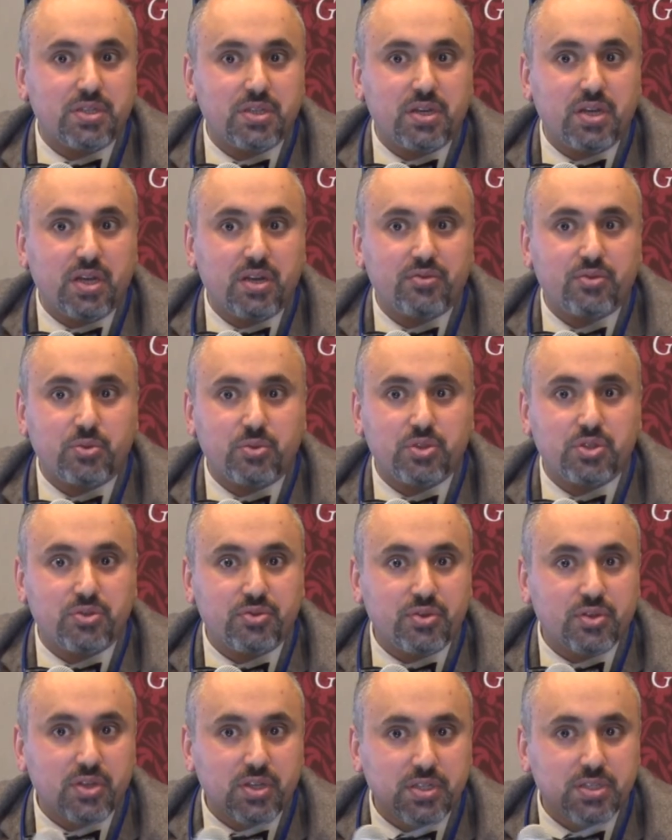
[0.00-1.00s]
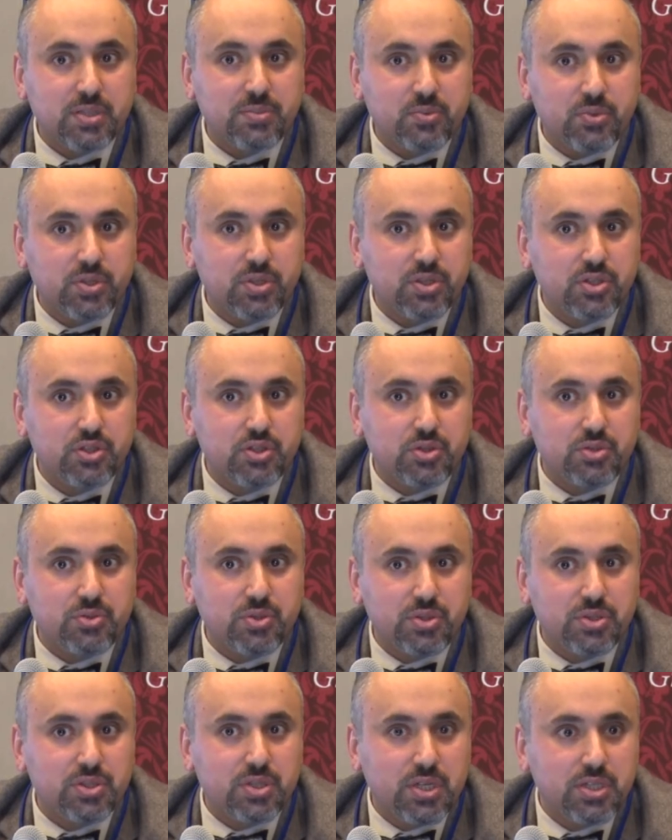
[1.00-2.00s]
And then afterwards, you feel like someone hit you
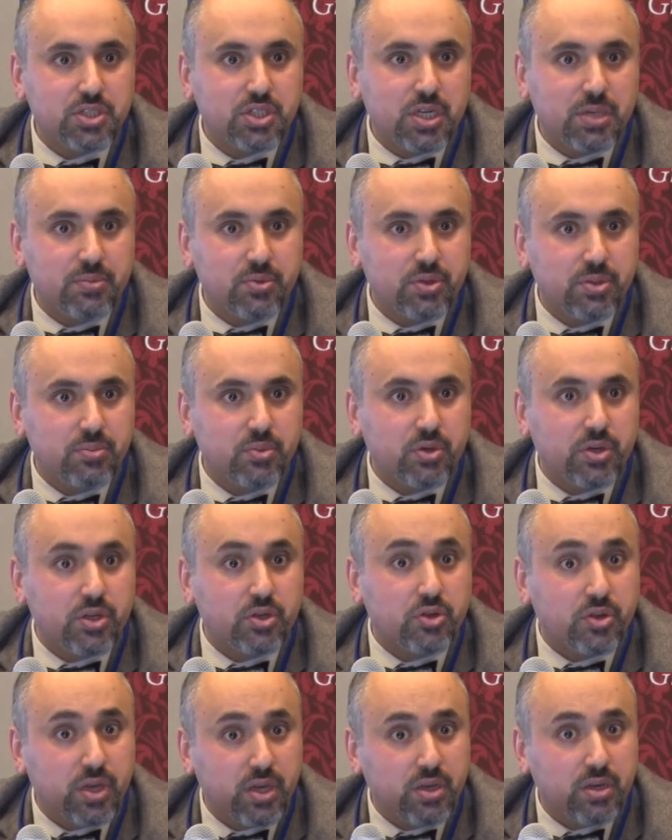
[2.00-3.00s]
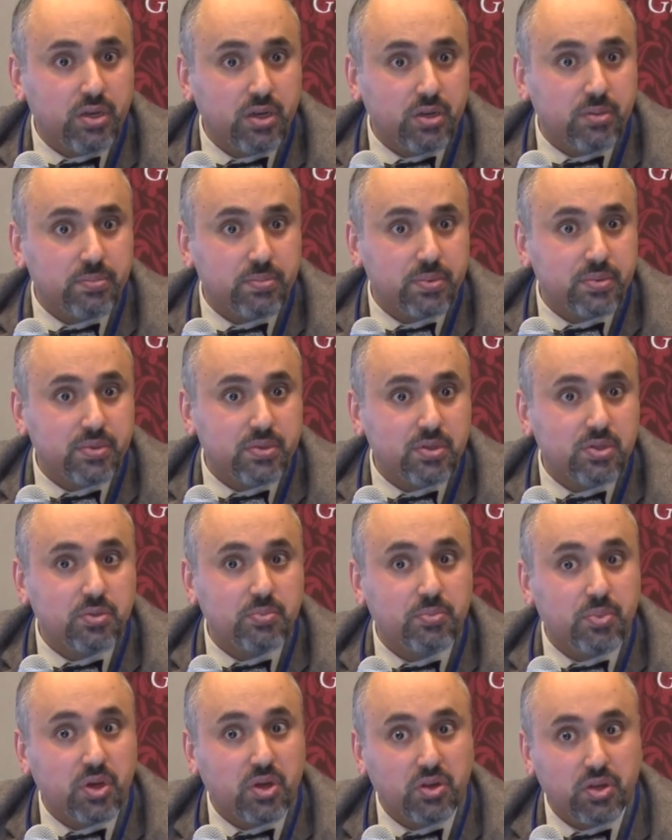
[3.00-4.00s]
with a sledgehammer in the morning. You can't get up.
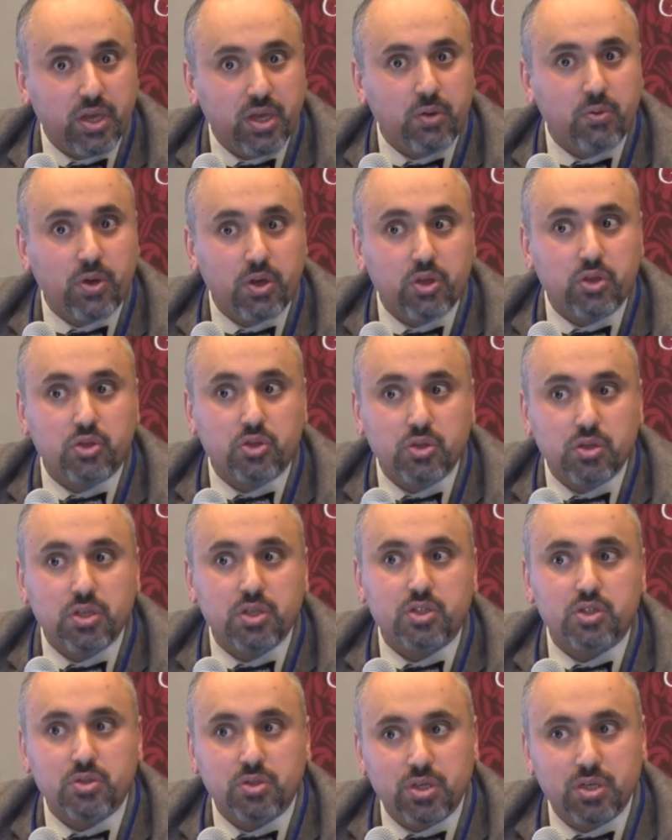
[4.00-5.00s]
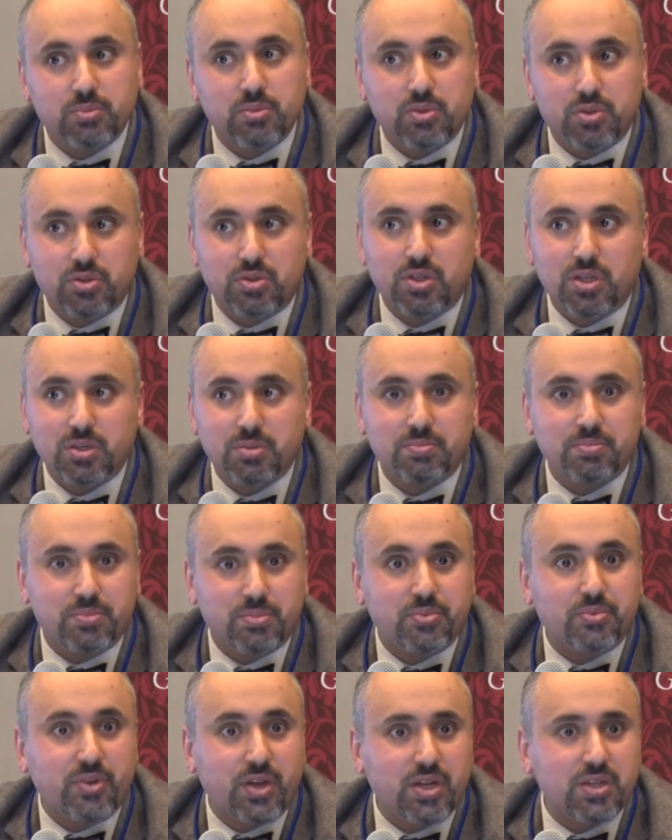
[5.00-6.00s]
But yeah, while you took it, you were able to
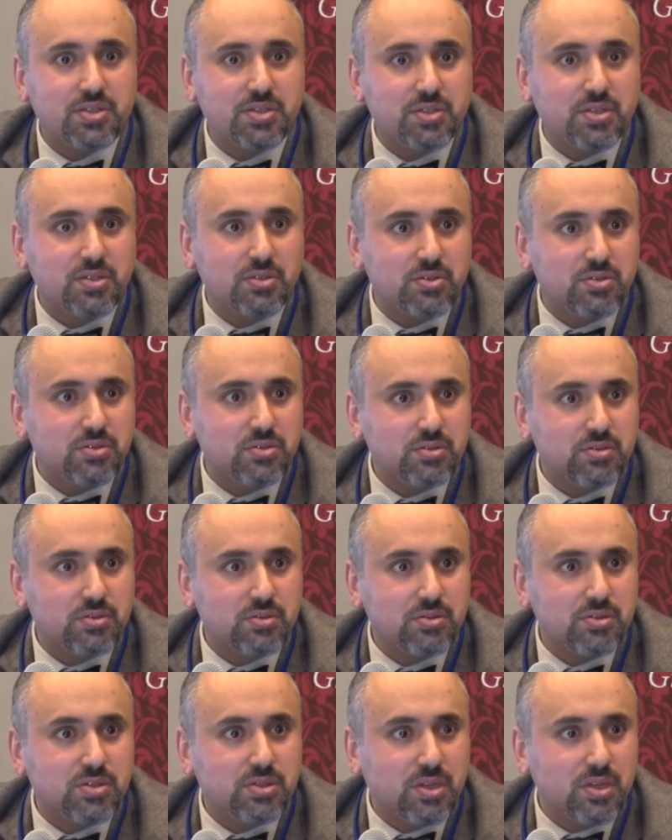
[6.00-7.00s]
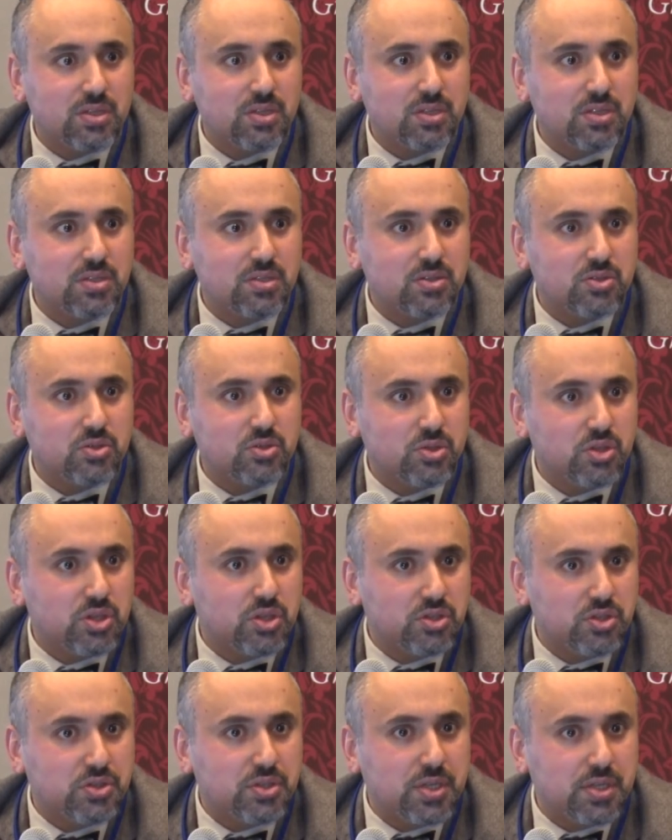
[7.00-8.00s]
type fast and study and do good
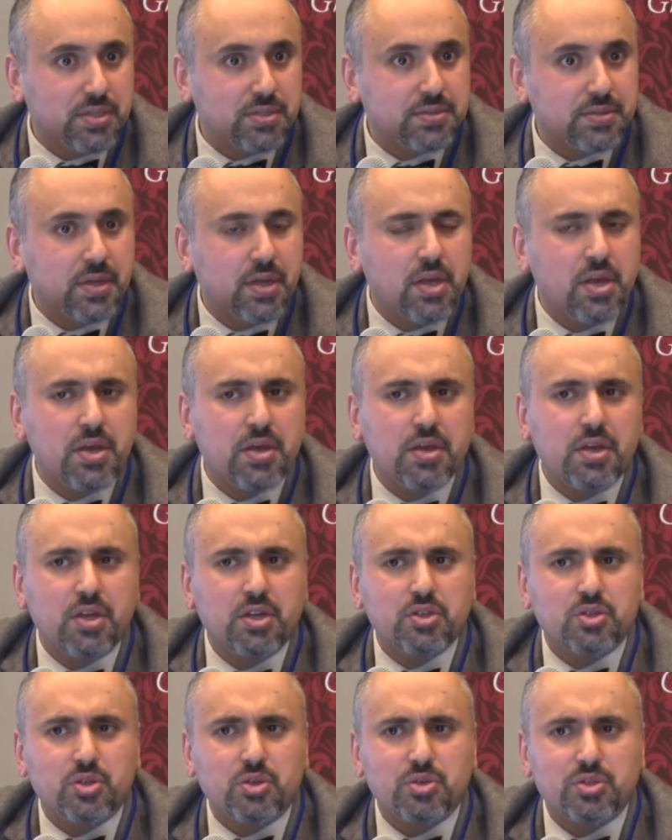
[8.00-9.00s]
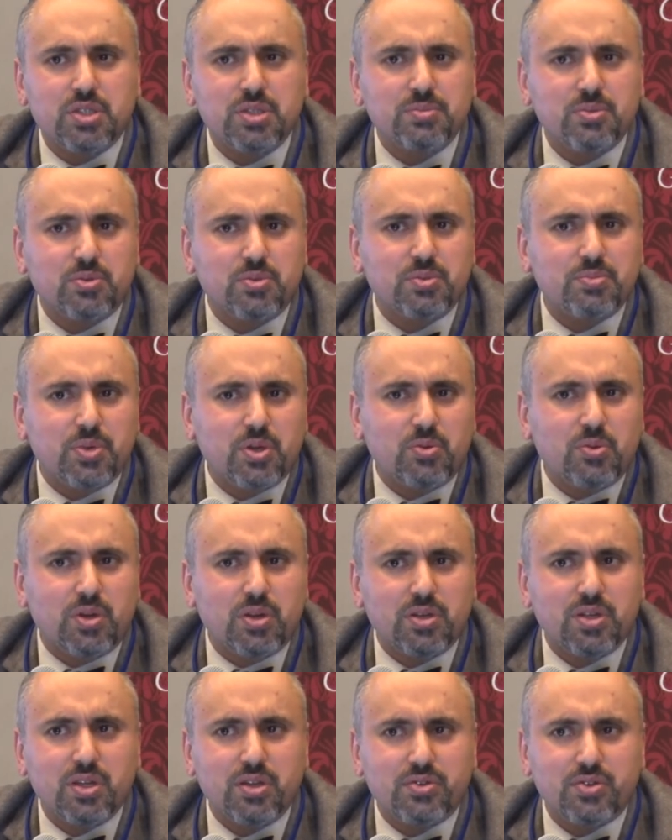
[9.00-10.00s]
on your test. So similar with
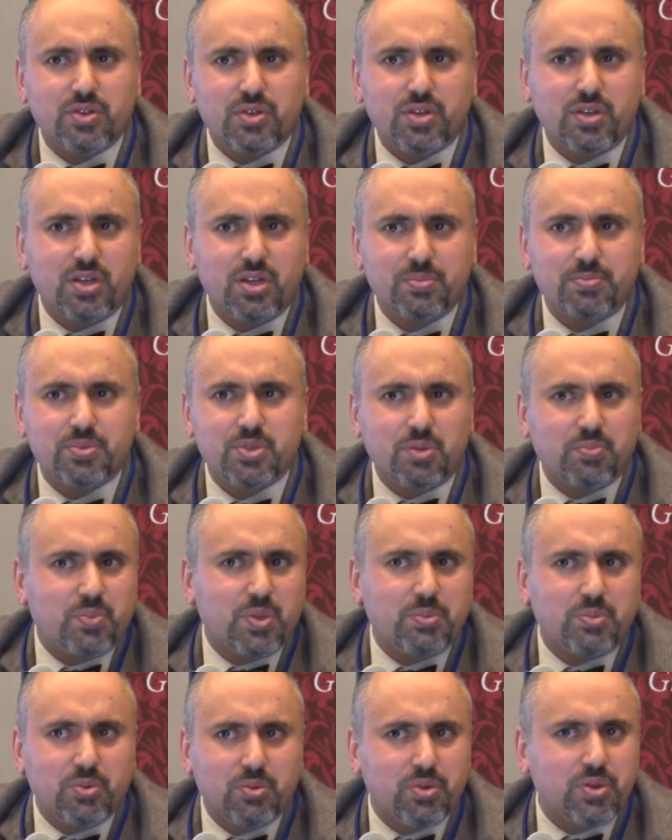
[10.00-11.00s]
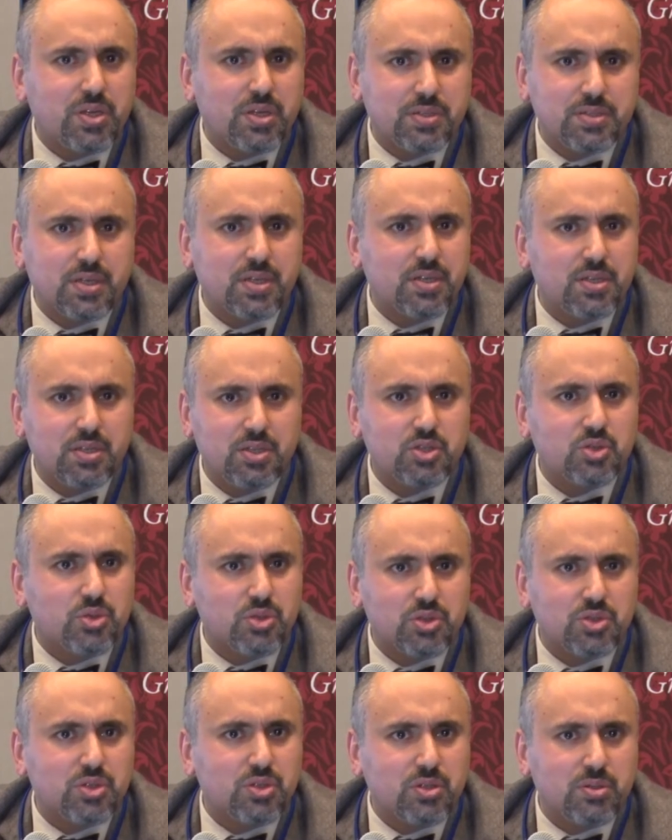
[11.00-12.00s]
marijuana, yes, it can help some people with anxiety
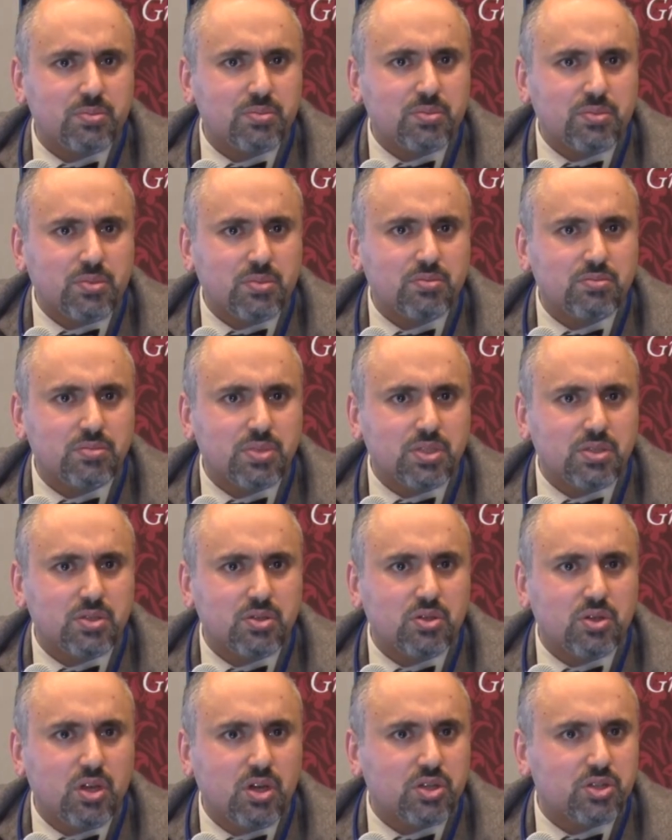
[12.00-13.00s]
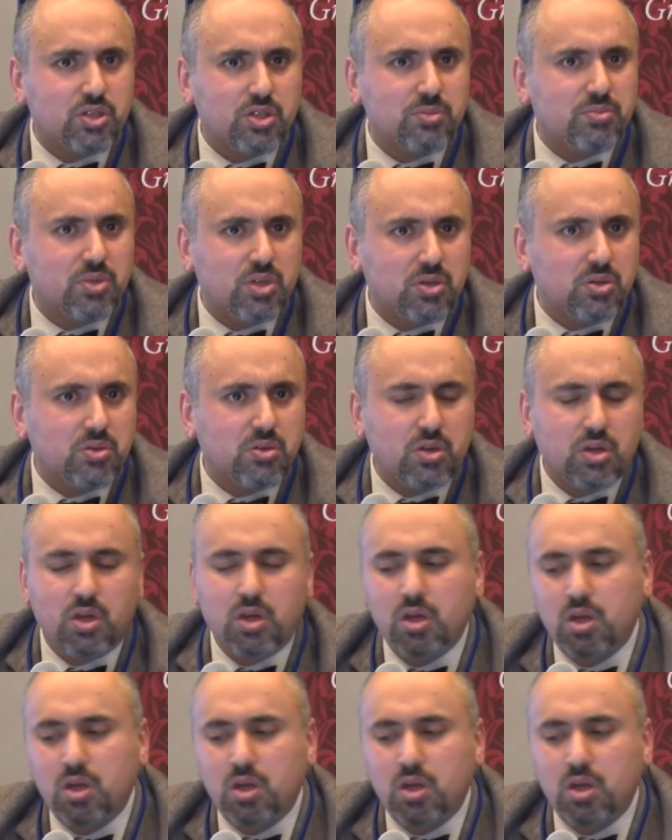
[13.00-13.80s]
short term, but long term, no.